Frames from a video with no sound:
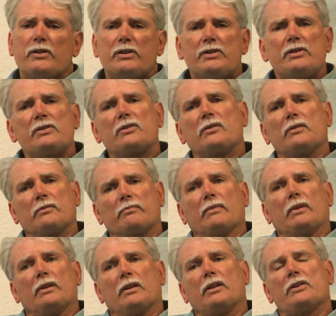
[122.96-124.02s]
so this
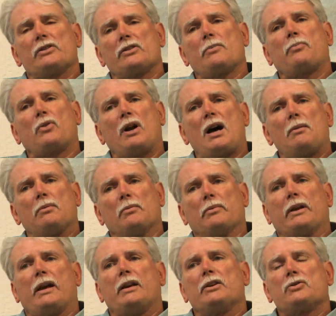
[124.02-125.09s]
is a
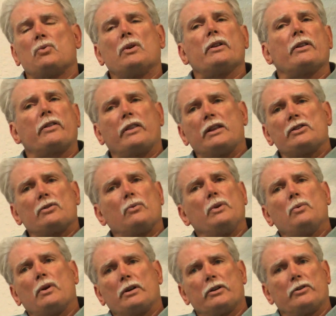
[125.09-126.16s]
problem, and it's one of the things that
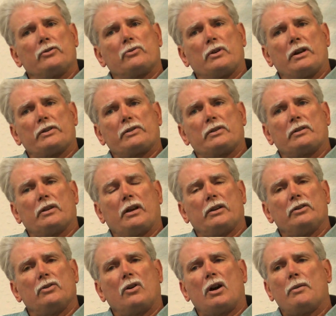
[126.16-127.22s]
we wanted to address
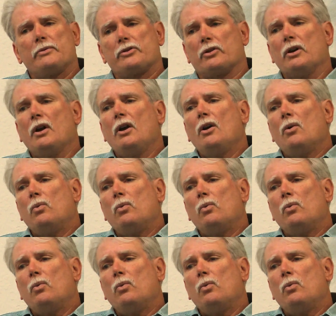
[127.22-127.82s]
at New Harbinger.